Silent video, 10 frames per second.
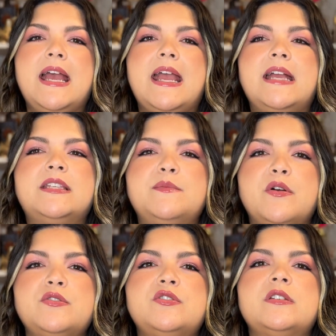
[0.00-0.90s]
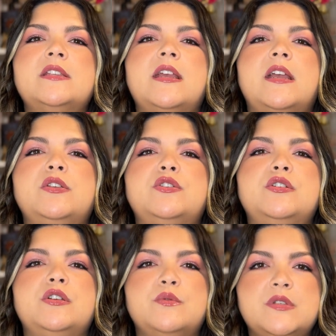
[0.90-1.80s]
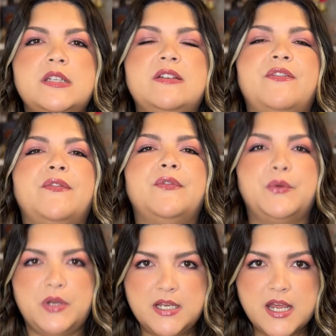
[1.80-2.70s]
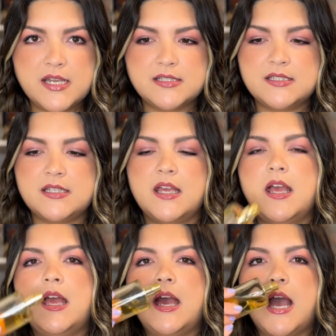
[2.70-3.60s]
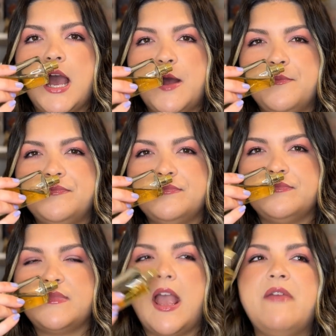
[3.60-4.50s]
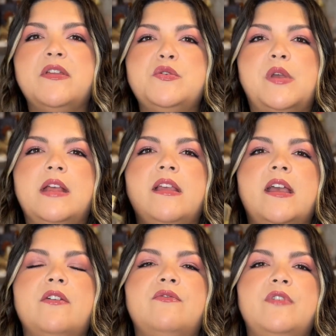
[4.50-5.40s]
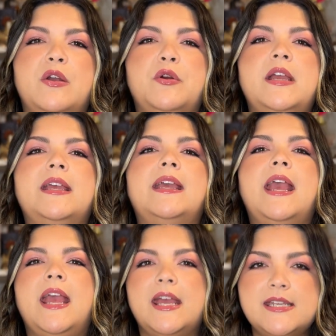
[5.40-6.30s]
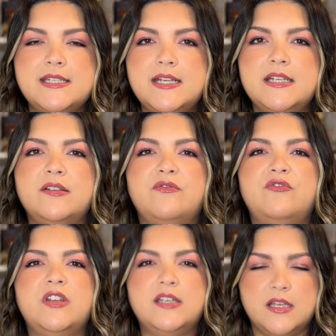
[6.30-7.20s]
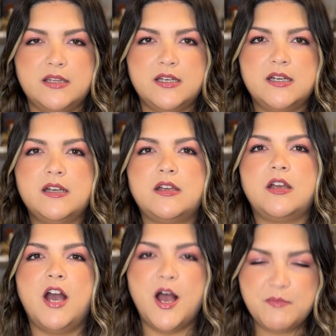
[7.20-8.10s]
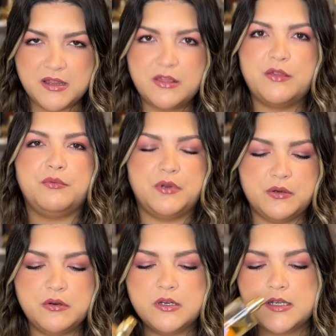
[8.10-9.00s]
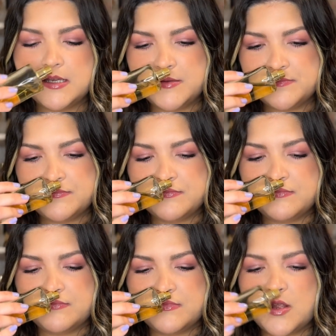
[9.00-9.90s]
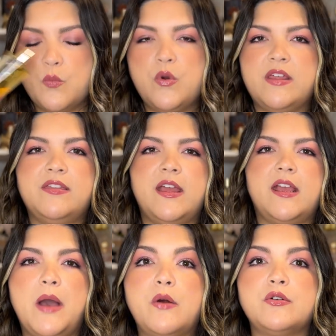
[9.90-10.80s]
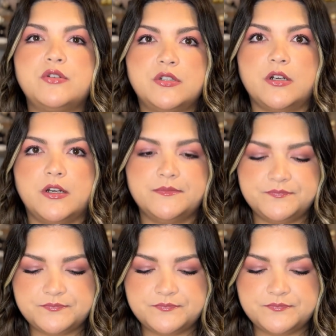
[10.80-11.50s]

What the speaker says: It smells just like a juicy fruitiness. And then you get like a very candied vanilla coming through with like powdered sugar.